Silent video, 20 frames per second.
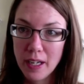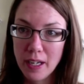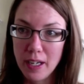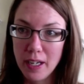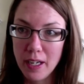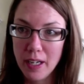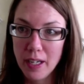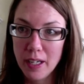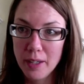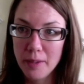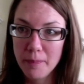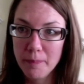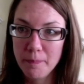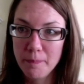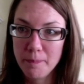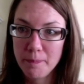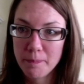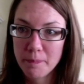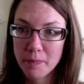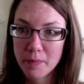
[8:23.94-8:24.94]

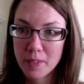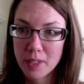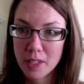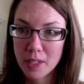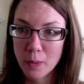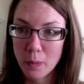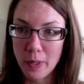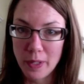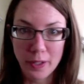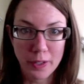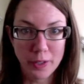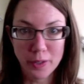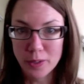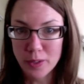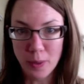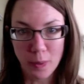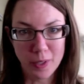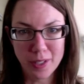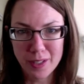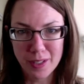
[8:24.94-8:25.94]
Whether you
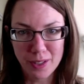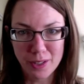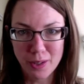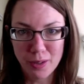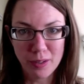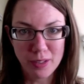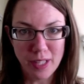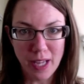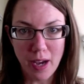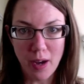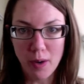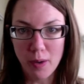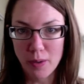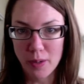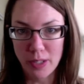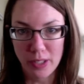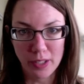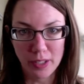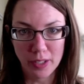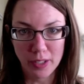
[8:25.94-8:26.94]
squeeze the juice
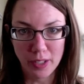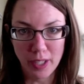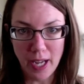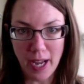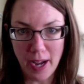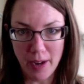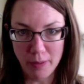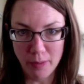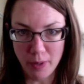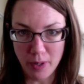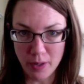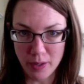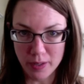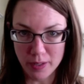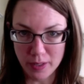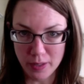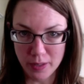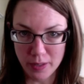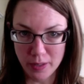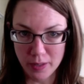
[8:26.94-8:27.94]
out or have one of
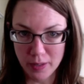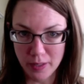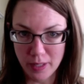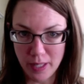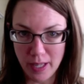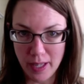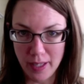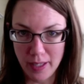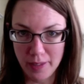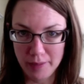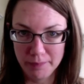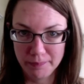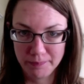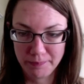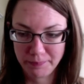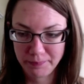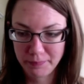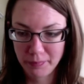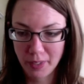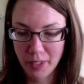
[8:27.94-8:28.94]
those little
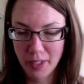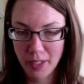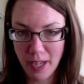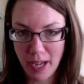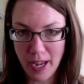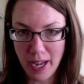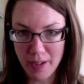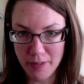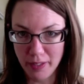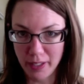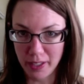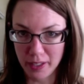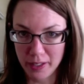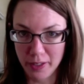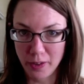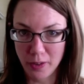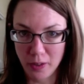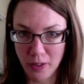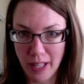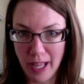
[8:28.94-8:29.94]
I have, like, a
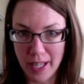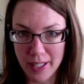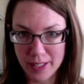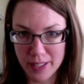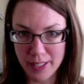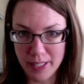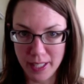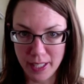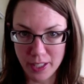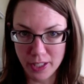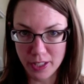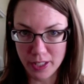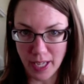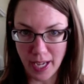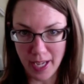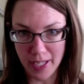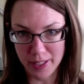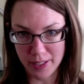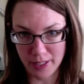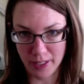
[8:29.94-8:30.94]
little glass dish that
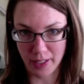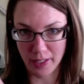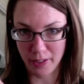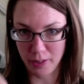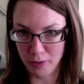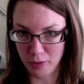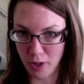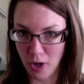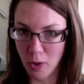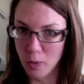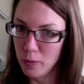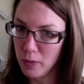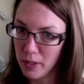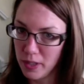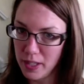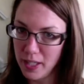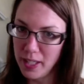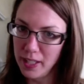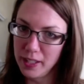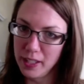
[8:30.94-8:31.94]
has the little cone
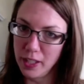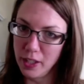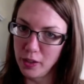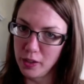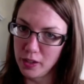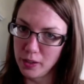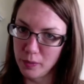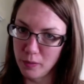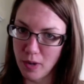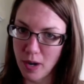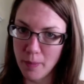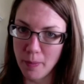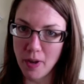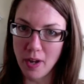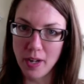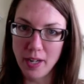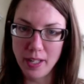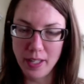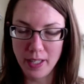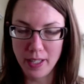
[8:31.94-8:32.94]
thing that you can rub
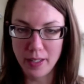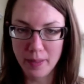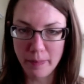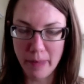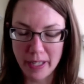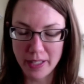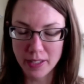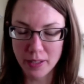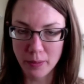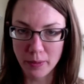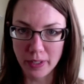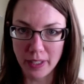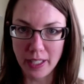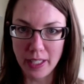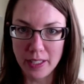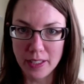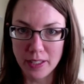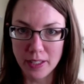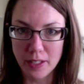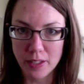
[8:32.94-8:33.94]
on it, and it makes it really
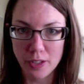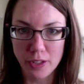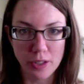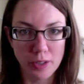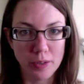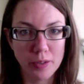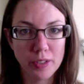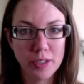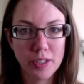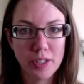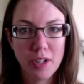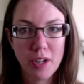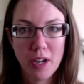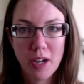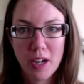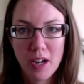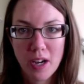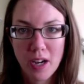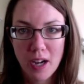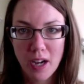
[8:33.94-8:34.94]
easy to juice.
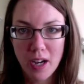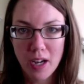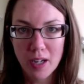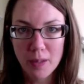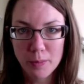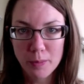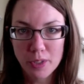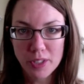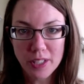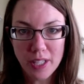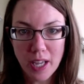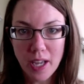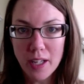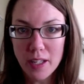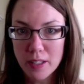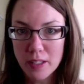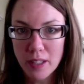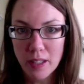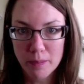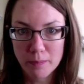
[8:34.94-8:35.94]
Just get